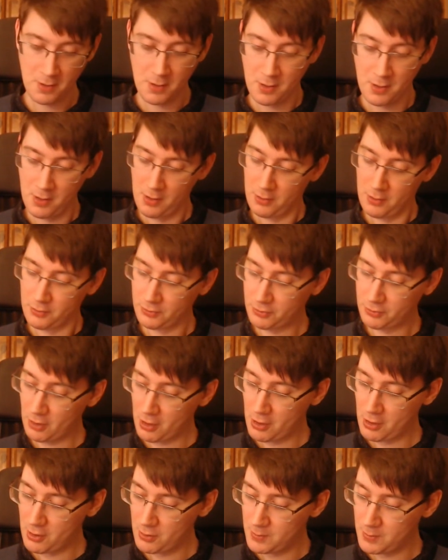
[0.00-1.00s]
So
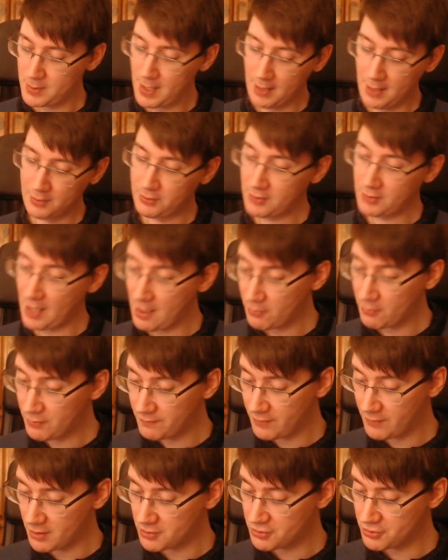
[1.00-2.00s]
yeah, scale
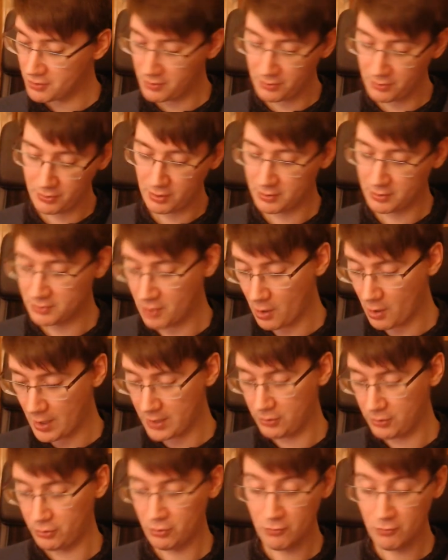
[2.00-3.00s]
conversions, dice,
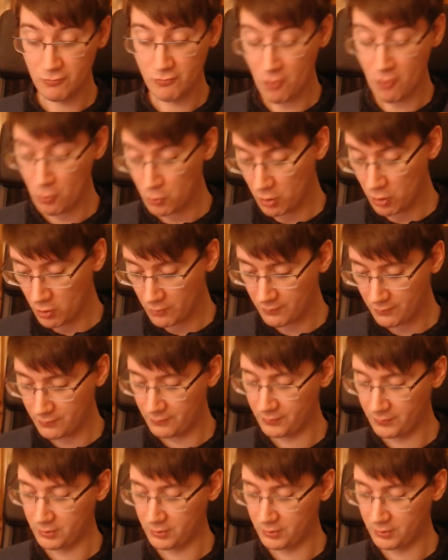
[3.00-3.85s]
roll-offs,